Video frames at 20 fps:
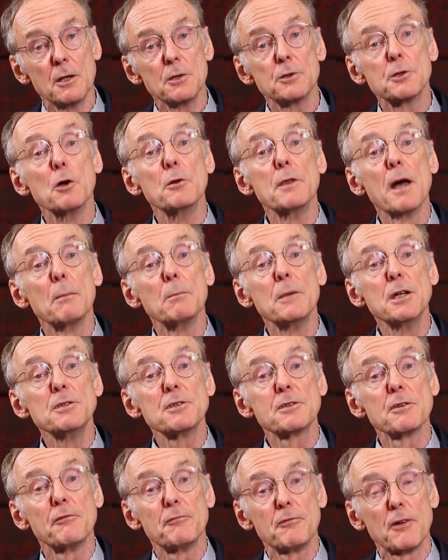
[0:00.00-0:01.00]
So that
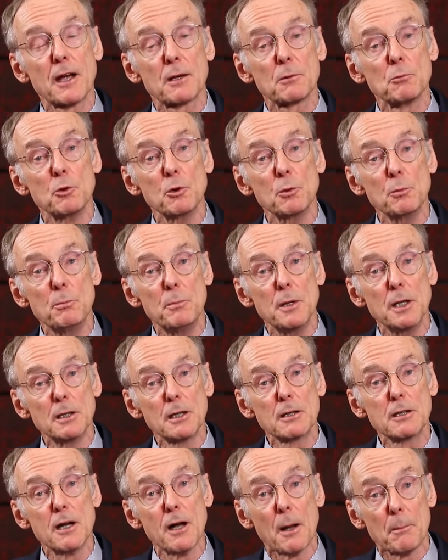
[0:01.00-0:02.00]
means the fat will
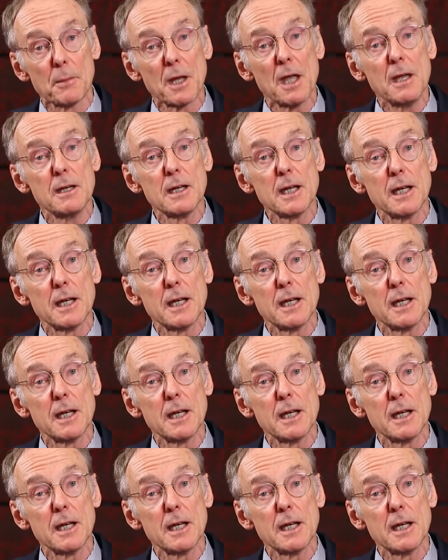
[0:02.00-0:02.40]
build up